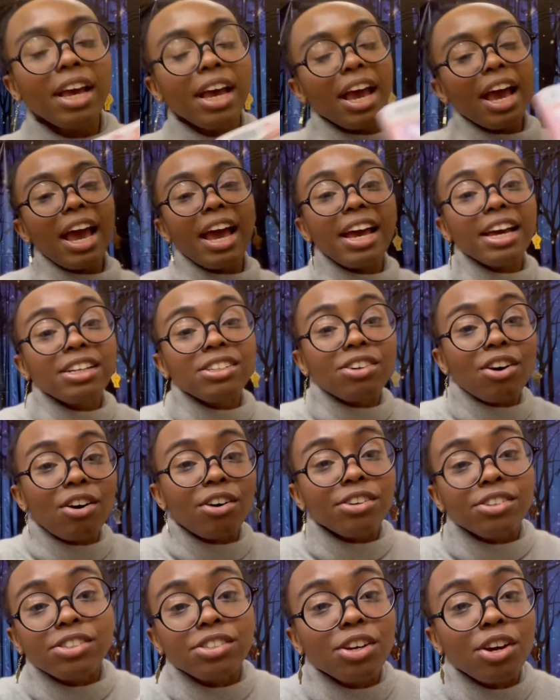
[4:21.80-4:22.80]
And
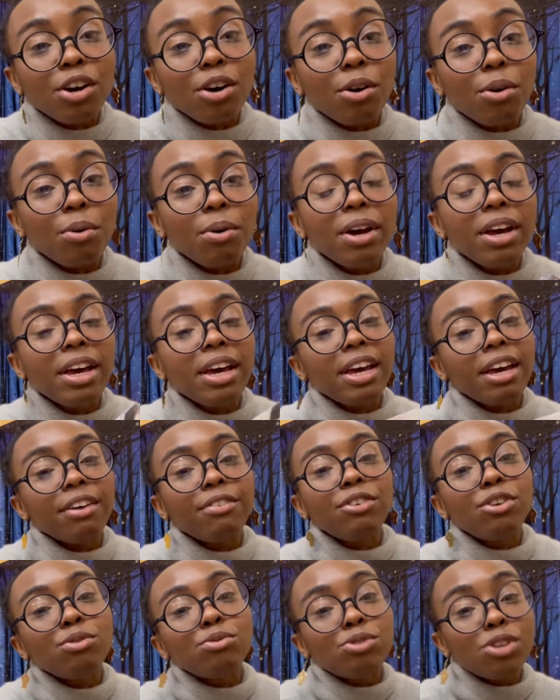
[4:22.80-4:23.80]
also, if
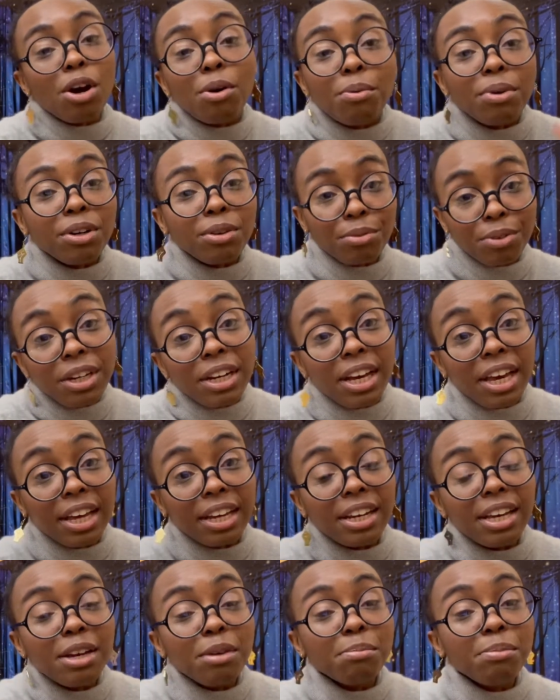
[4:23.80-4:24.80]
you don't want to read
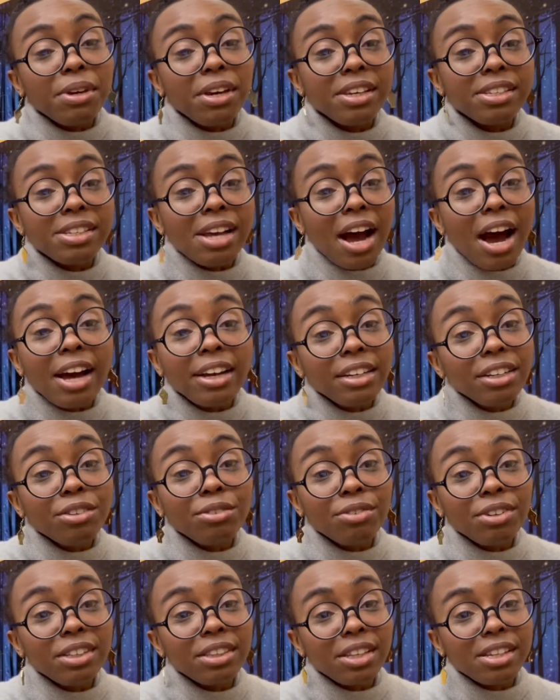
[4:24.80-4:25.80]
it, because I didn't
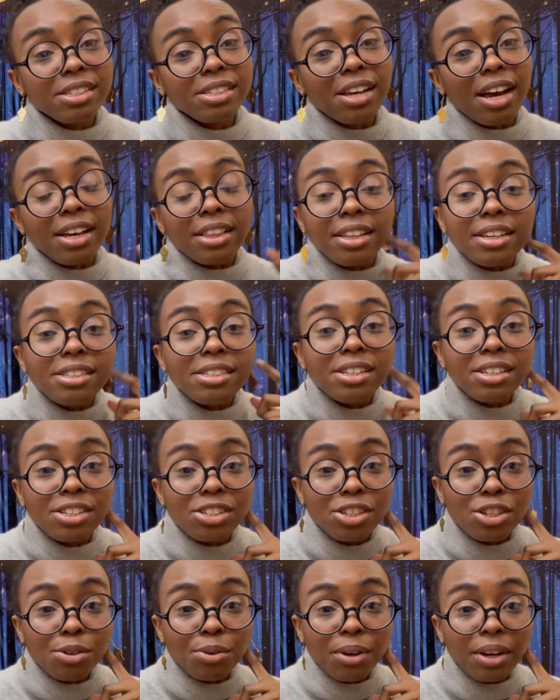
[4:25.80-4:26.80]
read this, I listened
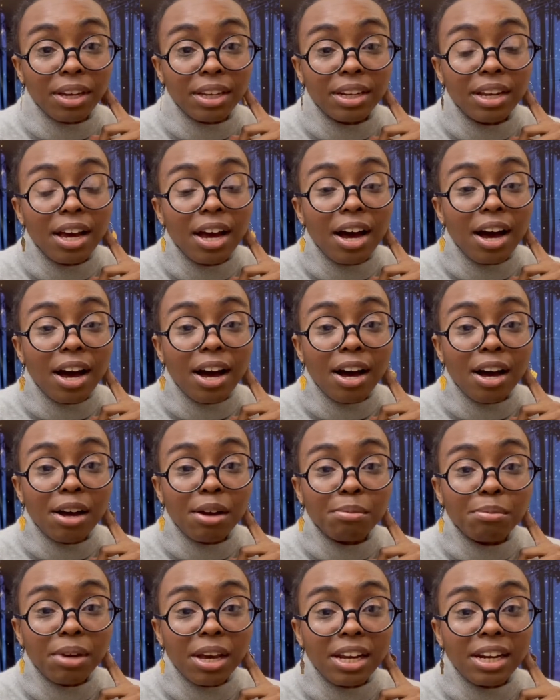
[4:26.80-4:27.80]
to it.
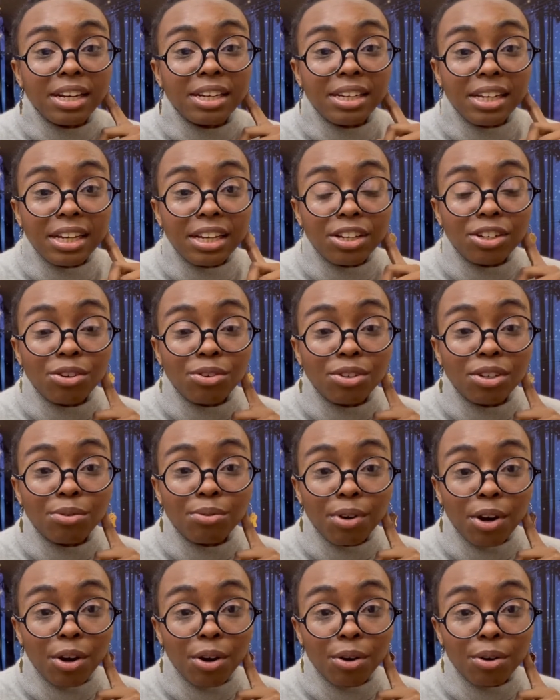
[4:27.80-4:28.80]
Um, and Anika Noni
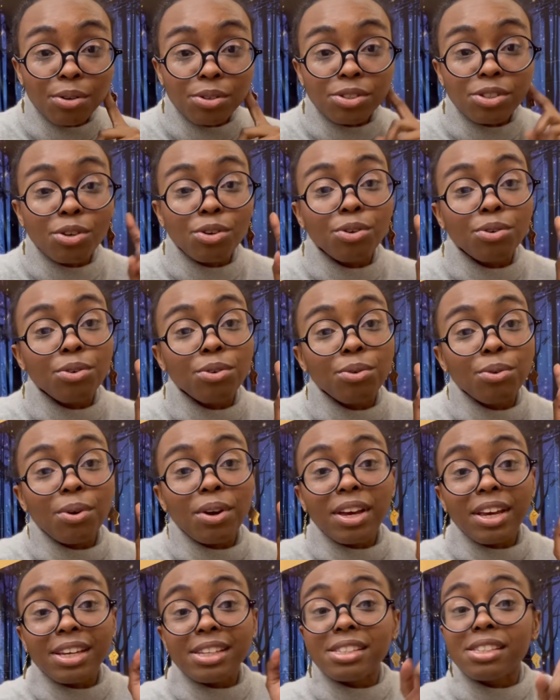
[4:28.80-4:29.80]
Rose, who
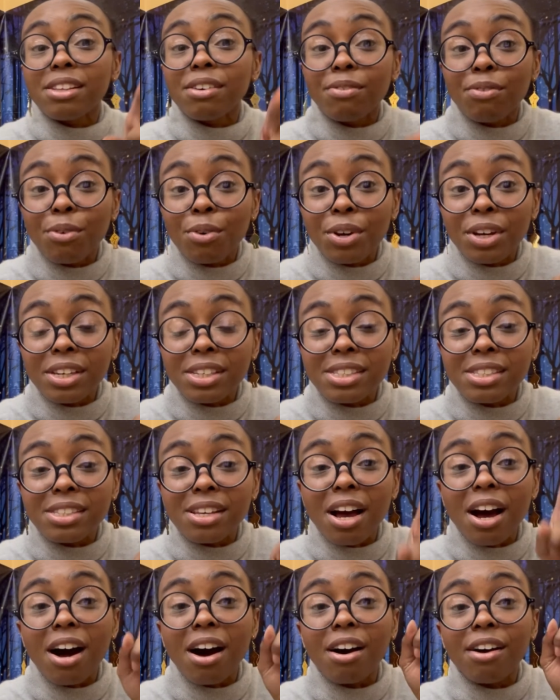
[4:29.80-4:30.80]
is the voice
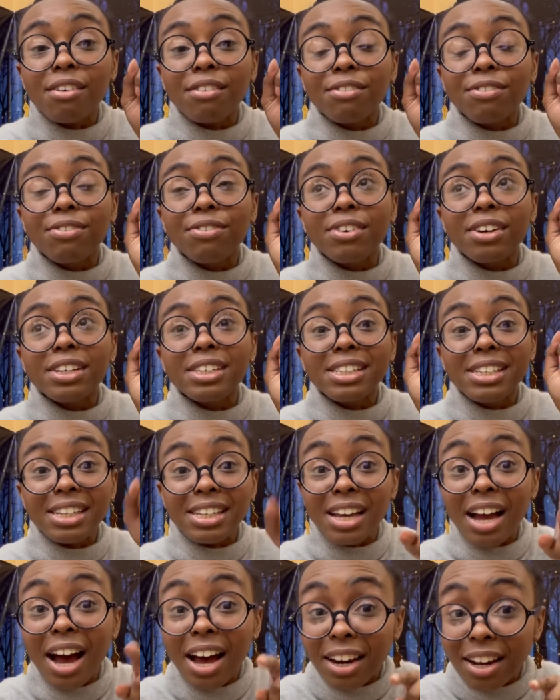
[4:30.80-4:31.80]
of
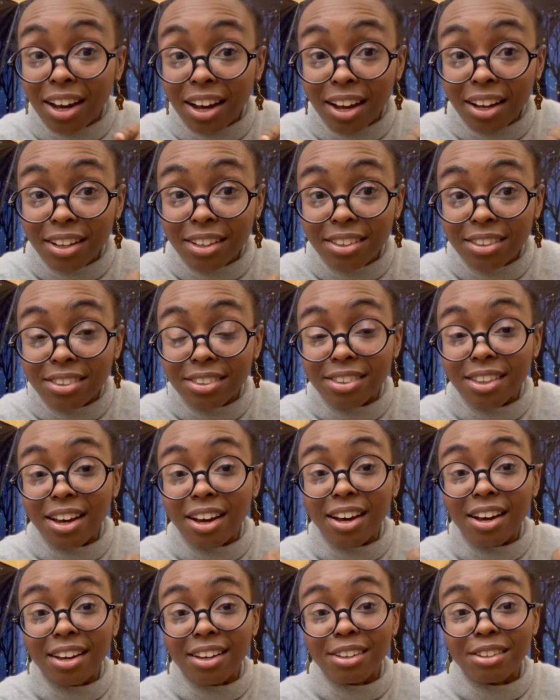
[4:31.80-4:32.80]
Tiana,
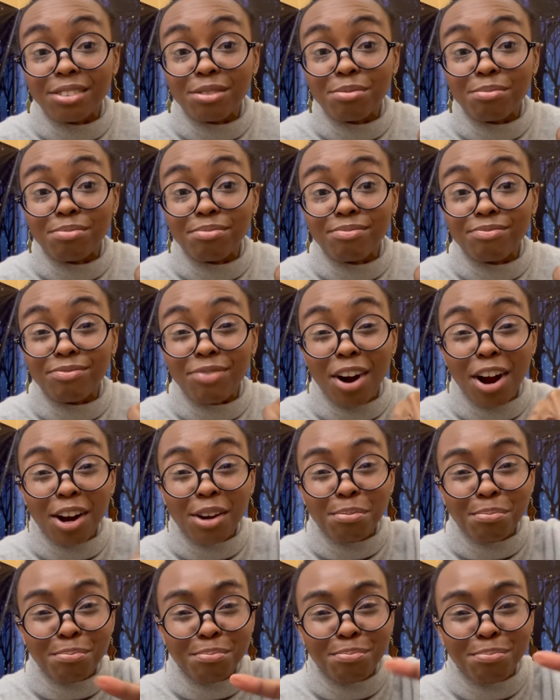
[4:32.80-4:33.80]
the
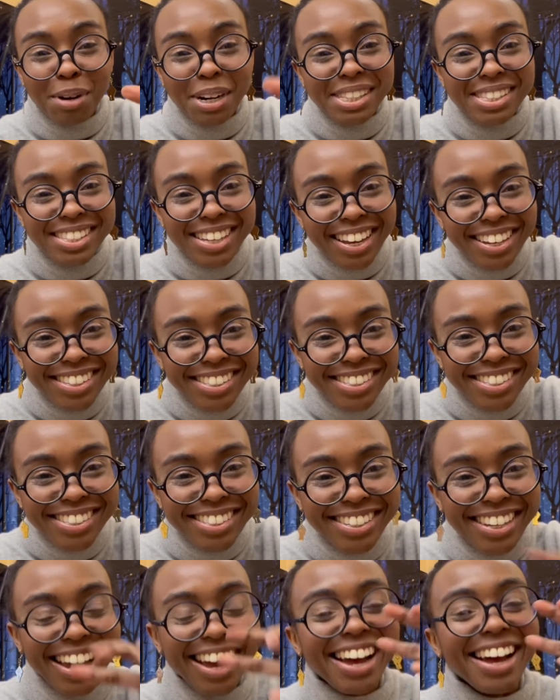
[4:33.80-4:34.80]
frog princess,
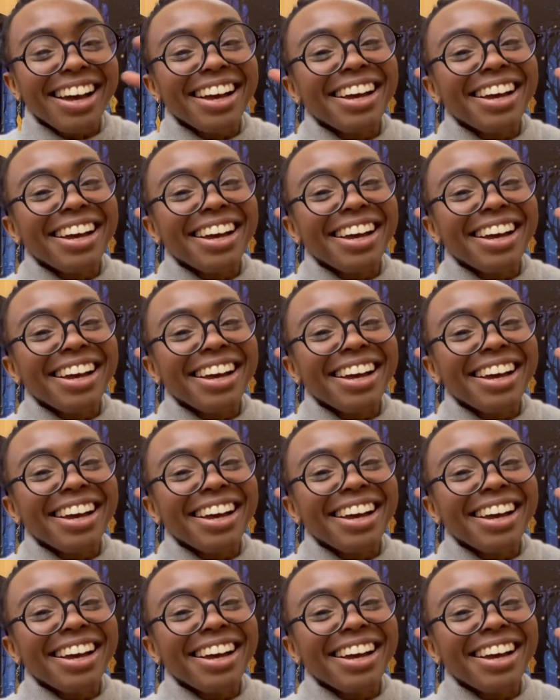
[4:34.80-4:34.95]
yeah,